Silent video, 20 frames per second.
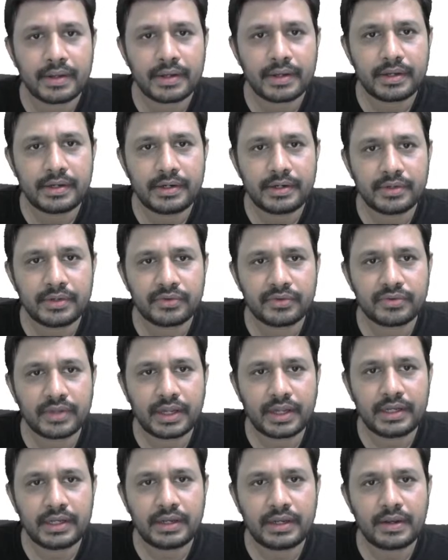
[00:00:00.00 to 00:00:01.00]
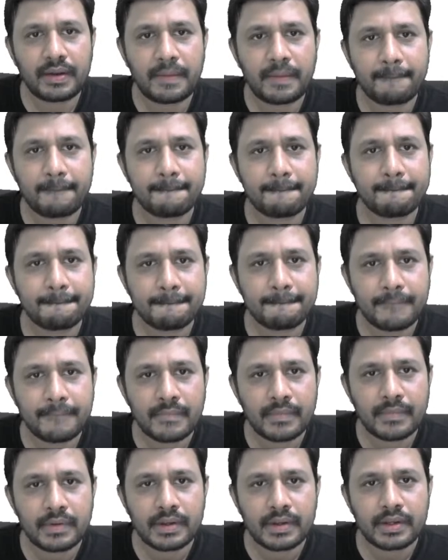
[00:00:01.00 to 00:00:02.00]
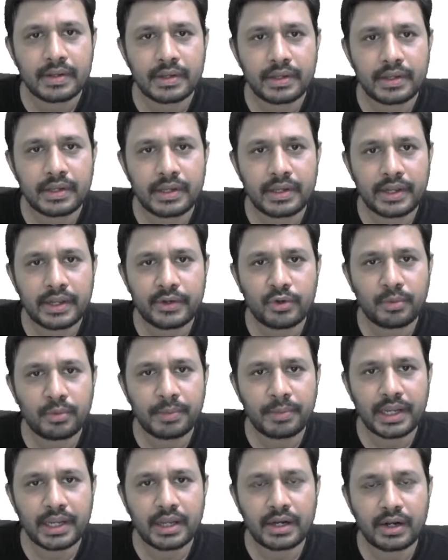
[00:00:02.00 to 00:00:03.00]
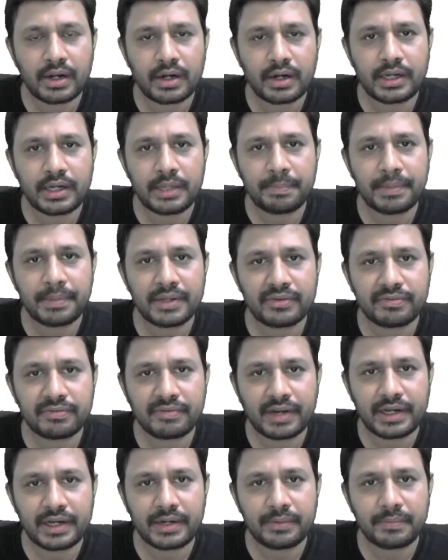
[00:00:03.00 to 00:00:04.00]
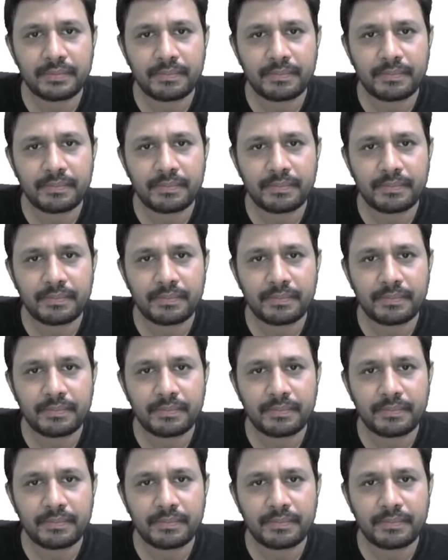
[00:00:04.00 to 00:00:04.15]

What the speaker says: into sine n omega naught t plus phi 2.